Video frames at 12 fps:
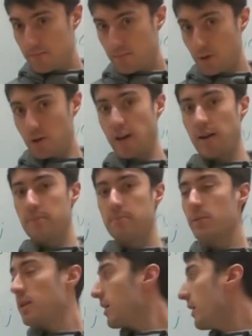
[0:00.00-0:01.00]
Okay,
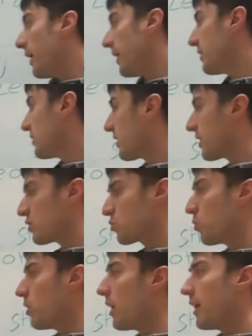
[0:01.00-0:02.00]
and I guess
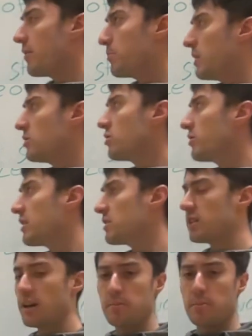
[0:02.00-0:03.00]
I mentioned
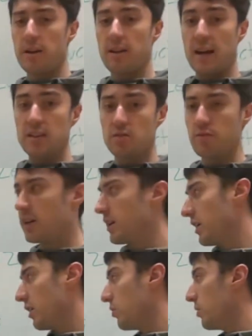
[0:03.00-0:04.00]
this in my last
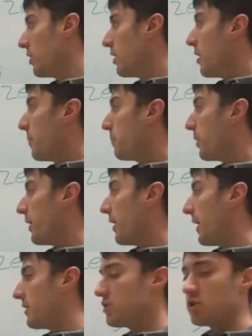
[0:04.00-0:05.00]
video, but
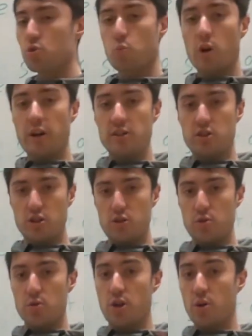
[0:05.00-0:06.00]
I just wanted
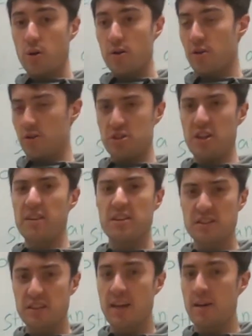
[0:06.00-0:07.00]
to go or say
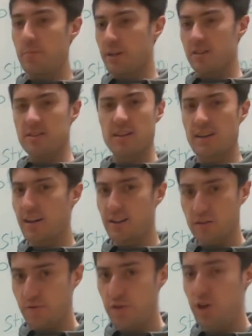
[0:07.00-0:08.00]
this again because it
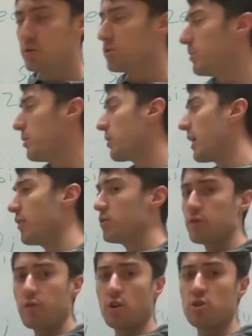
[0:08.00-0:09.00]
confused me when I
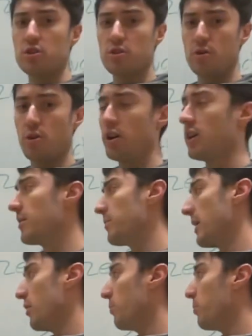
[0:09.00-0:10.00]
was first learning
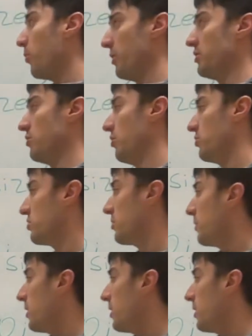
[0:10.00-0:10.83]
about pointers.